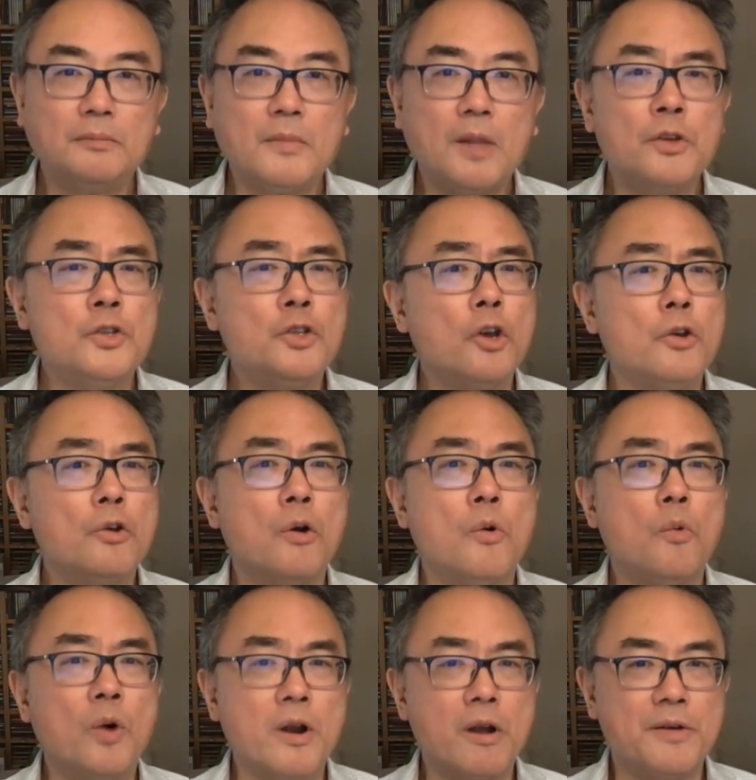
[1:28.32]
So,
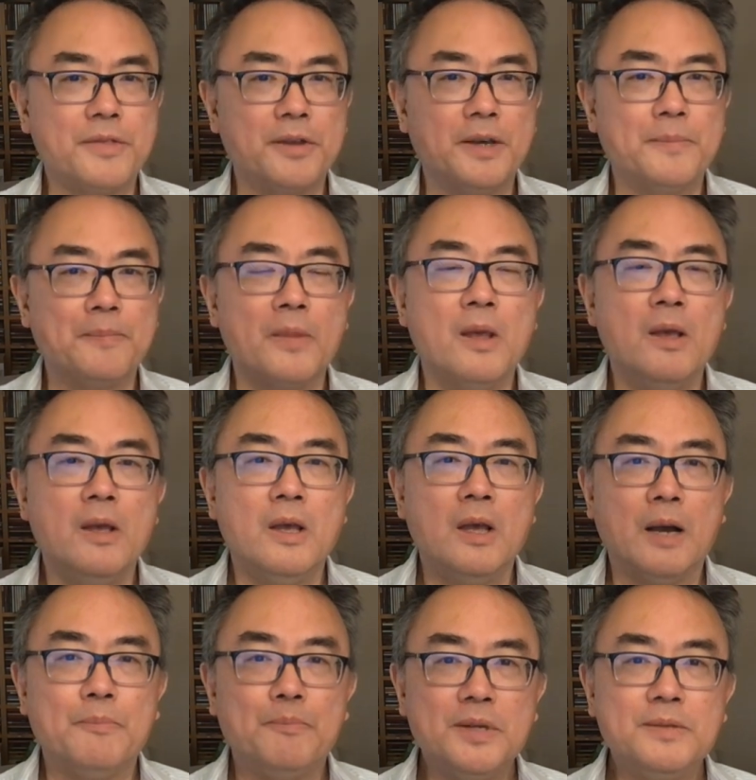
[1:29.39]
what are they?
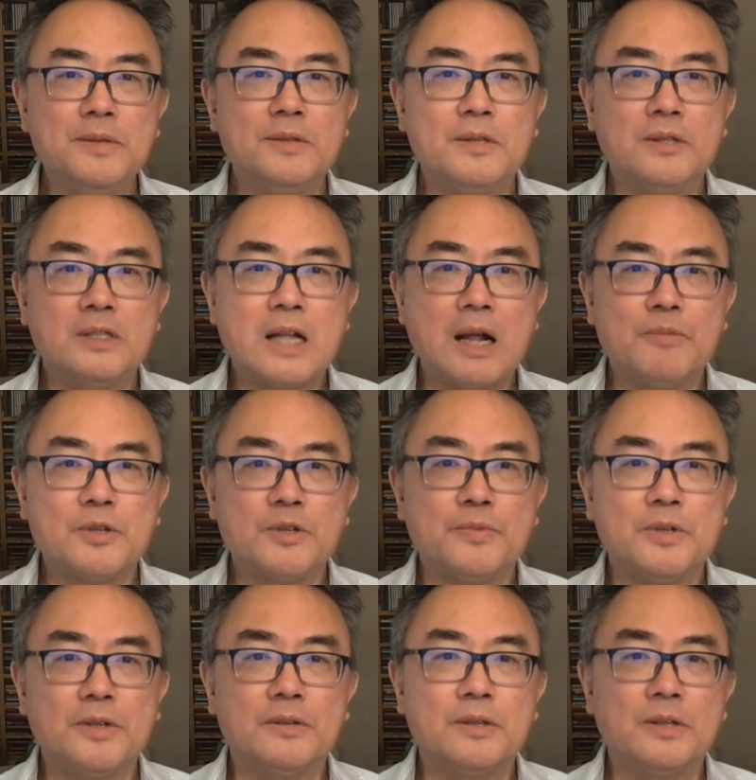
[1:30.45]
A business
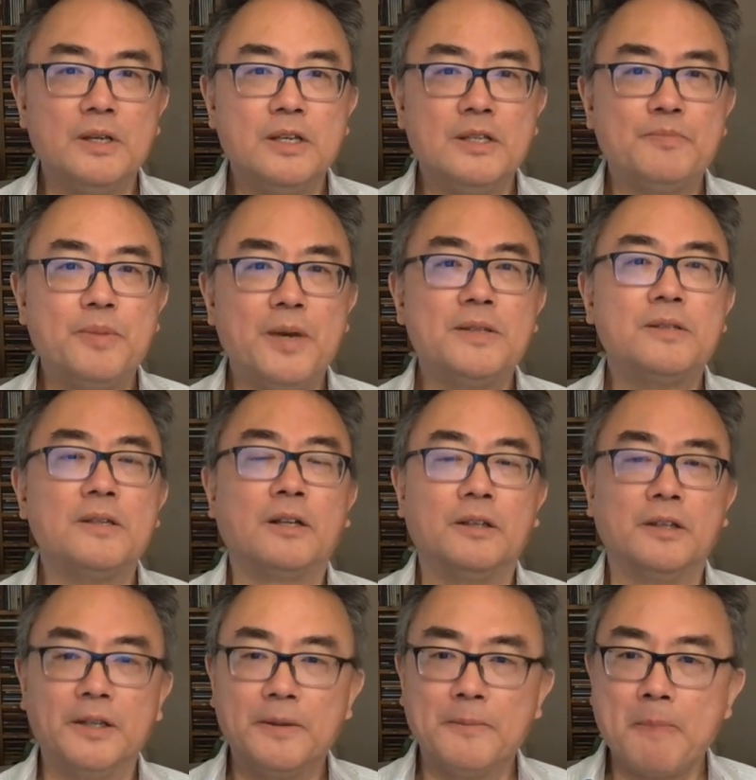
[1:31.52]
establishment is
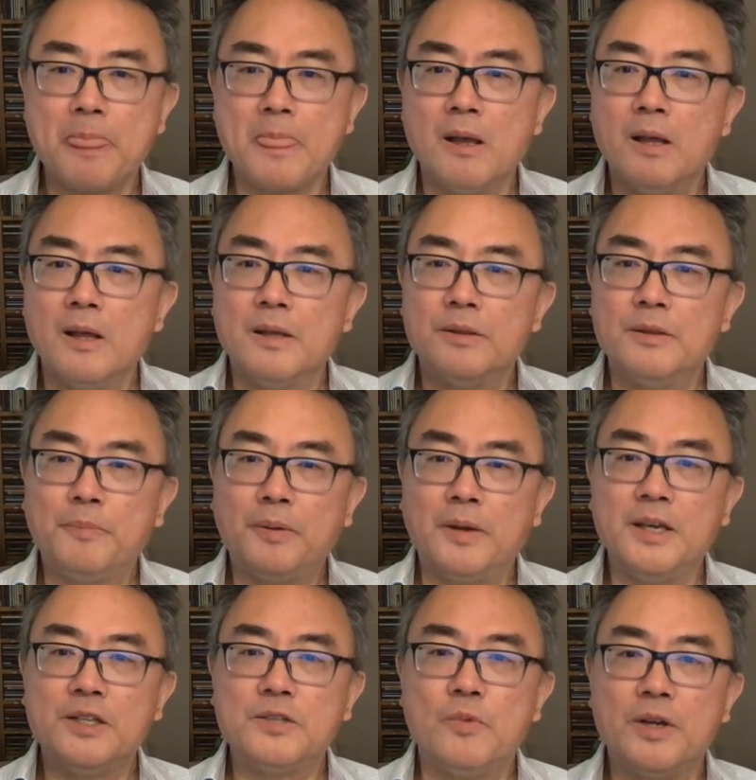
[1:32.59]
basically the
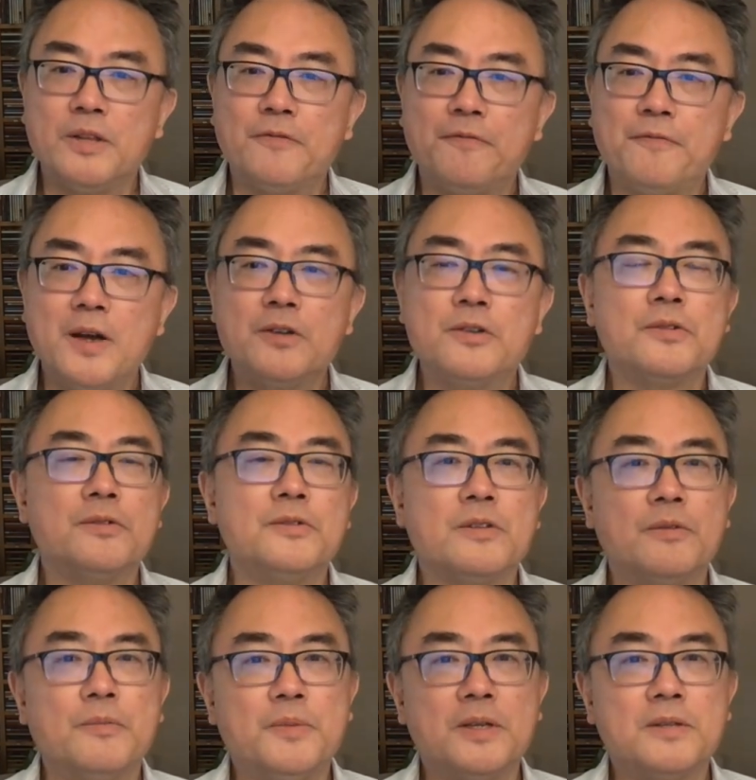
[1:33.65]
place where the functions of
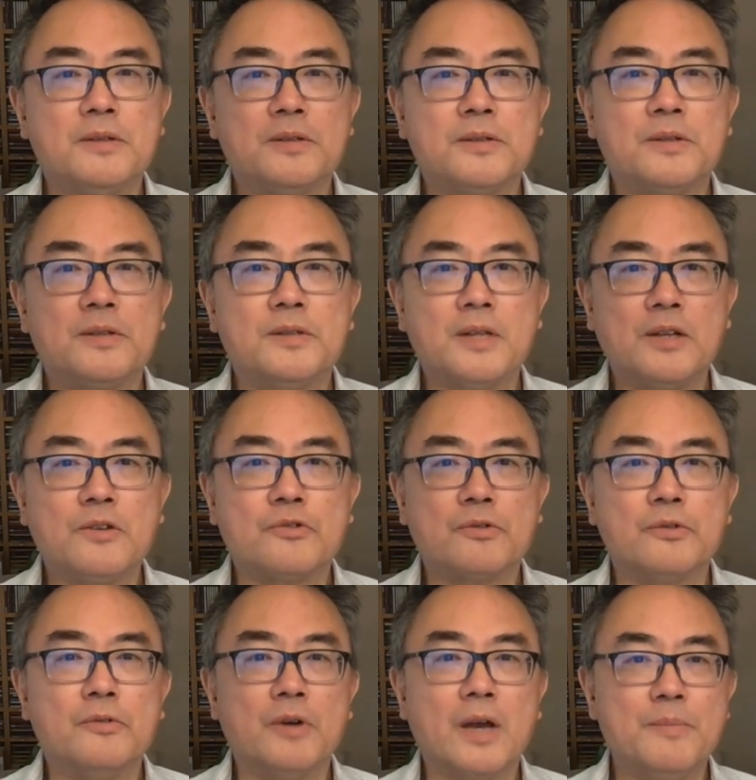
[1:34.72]
the business
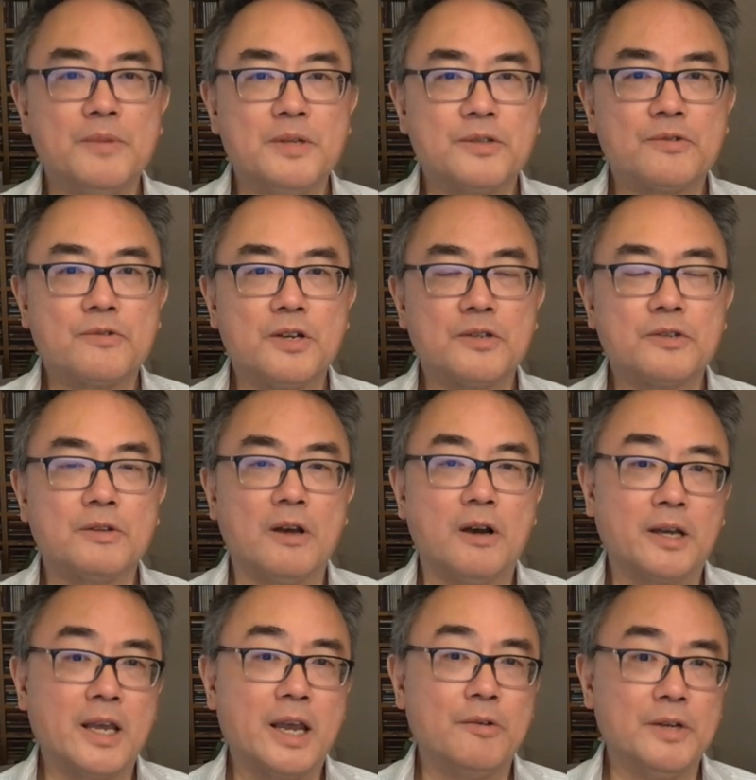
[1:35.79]
central administration are
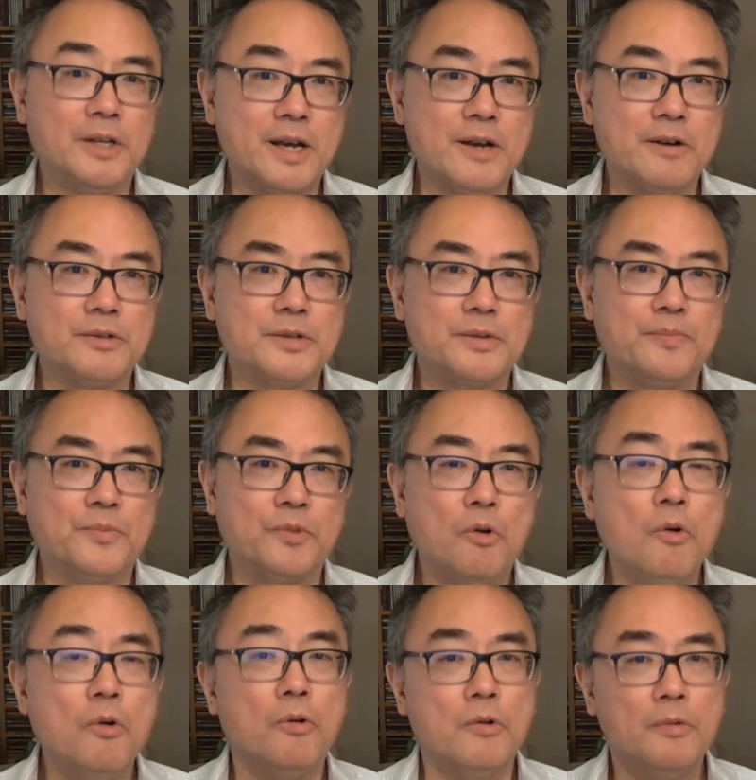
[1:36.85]
carried out,
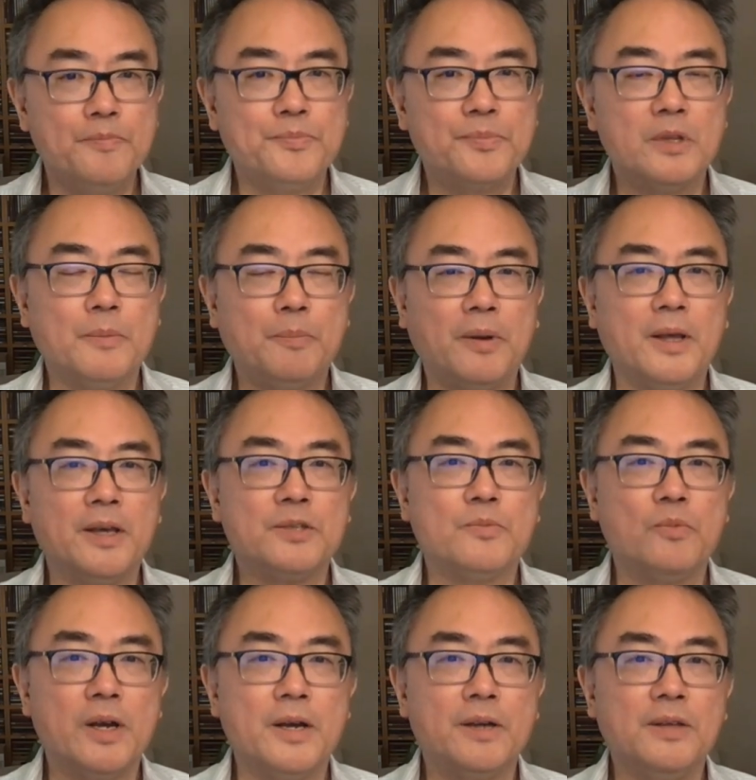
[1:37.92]
or the place
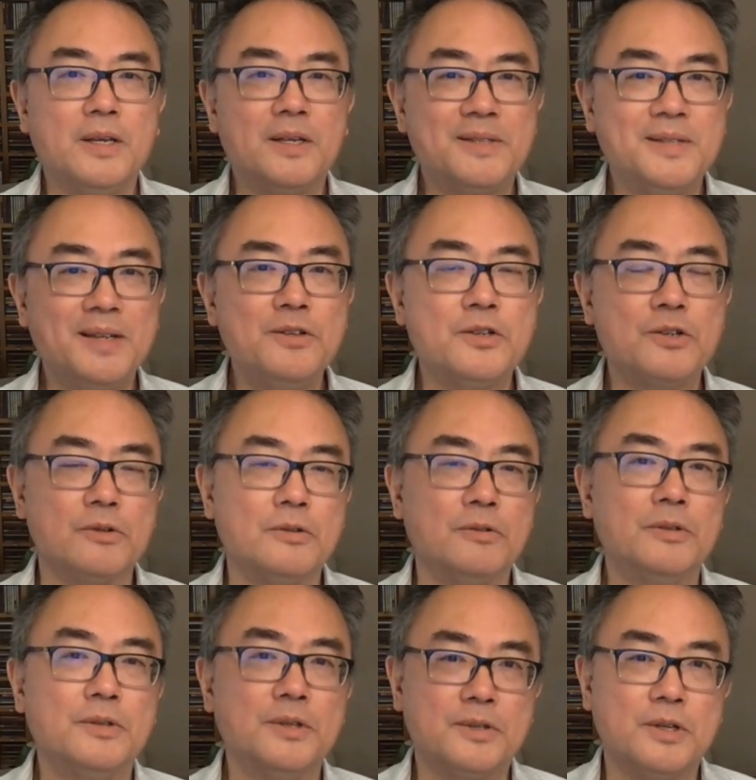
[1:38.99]
where the essential
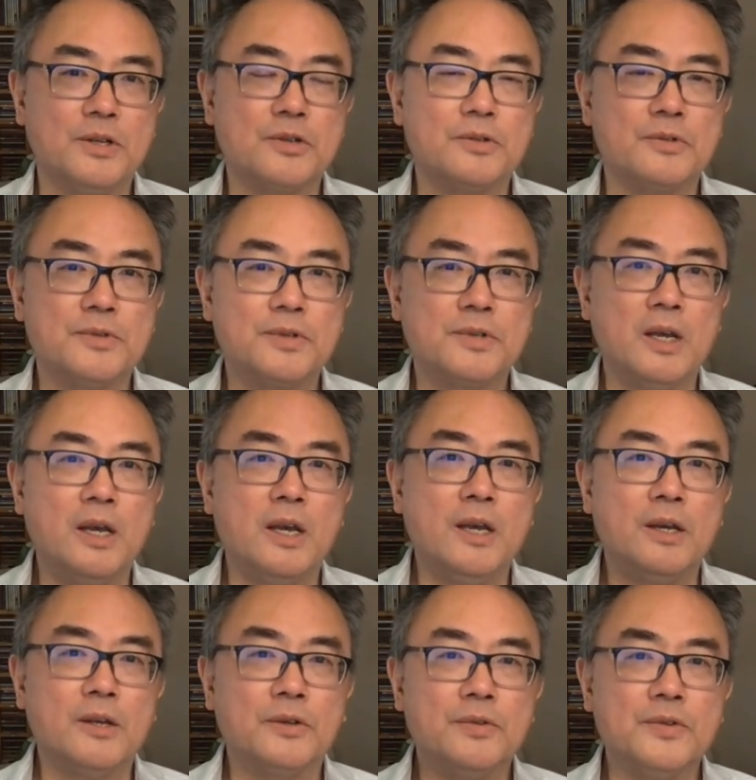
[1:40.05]
decisions
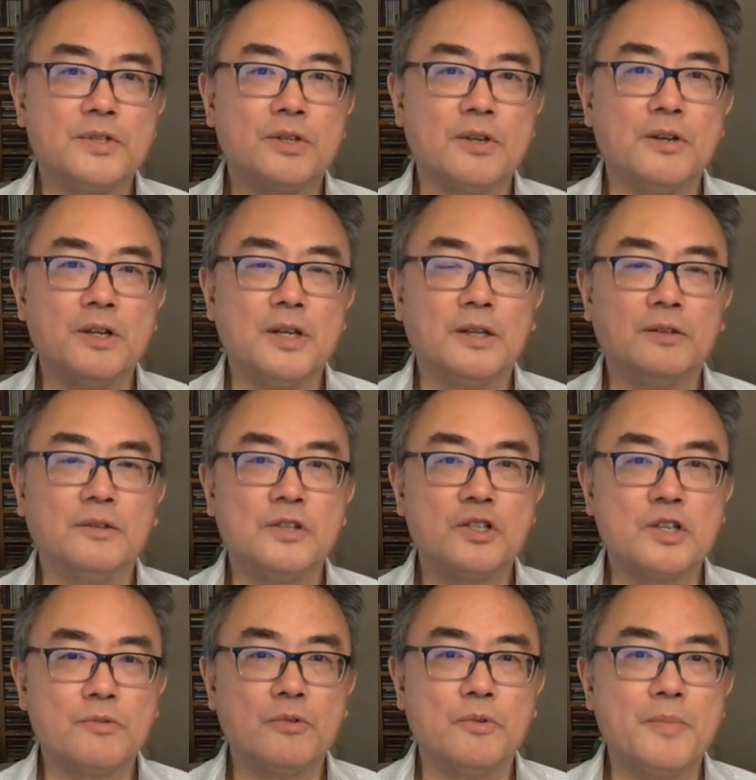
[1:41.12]
concerning the
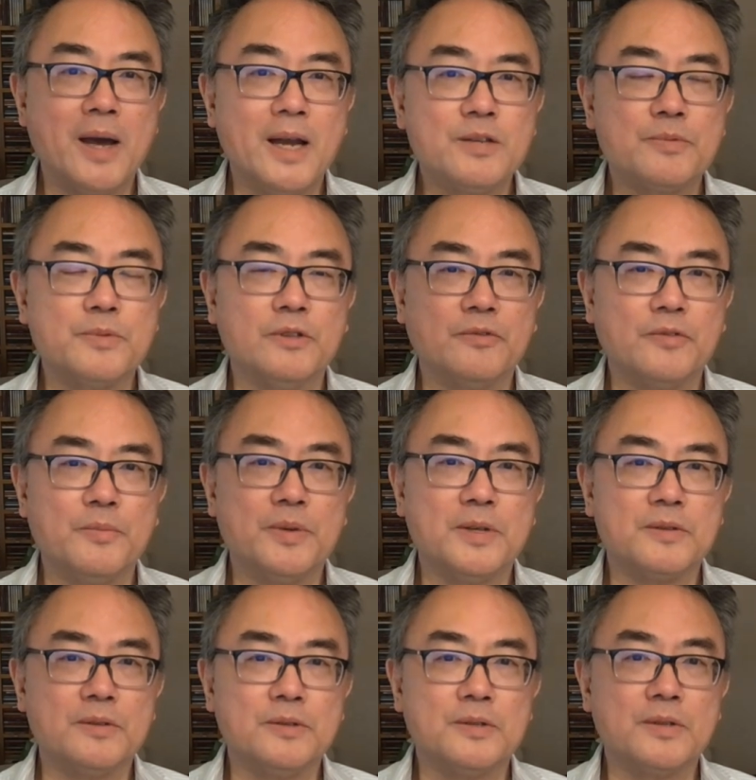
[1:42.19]
general management of the
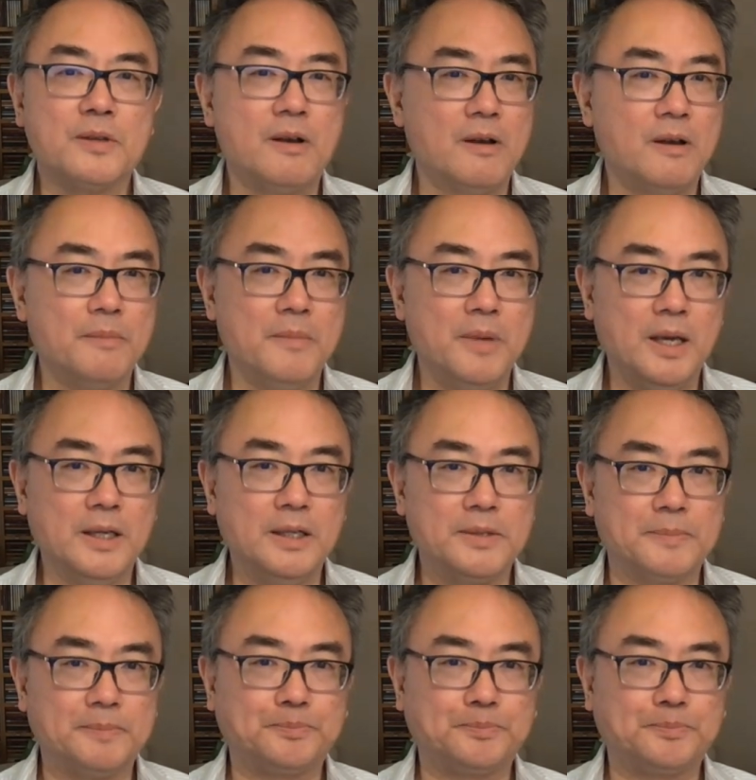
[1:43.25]
business are made.